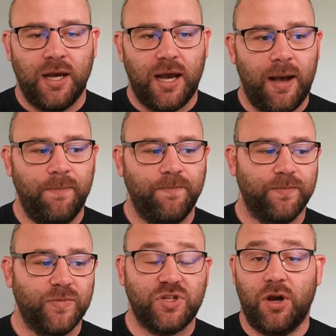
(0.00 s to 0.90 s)

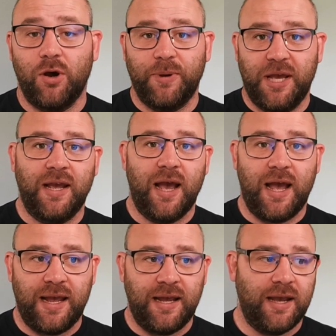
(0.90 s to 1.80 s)
So it'll be
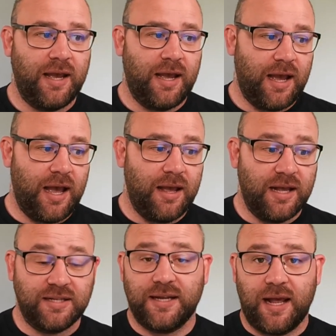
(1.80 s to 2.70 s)
a
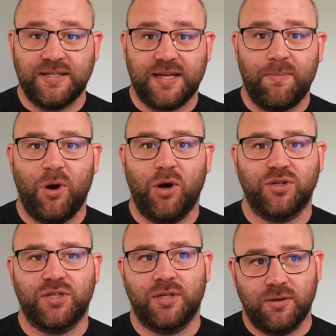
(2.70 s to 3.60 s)
sandbox